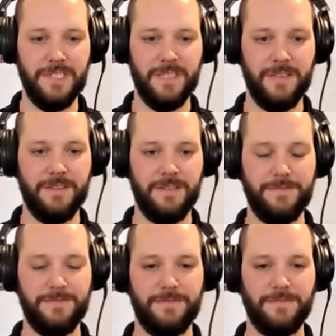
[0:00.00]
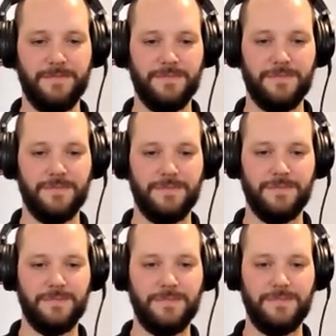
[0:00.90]

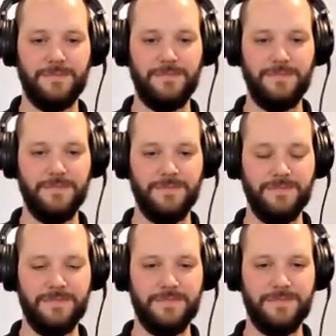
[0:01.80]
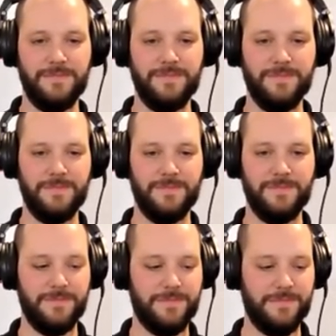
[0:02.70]

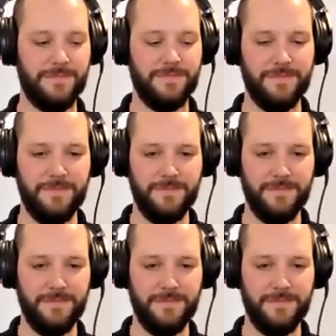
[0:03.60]
This person isn't speaking.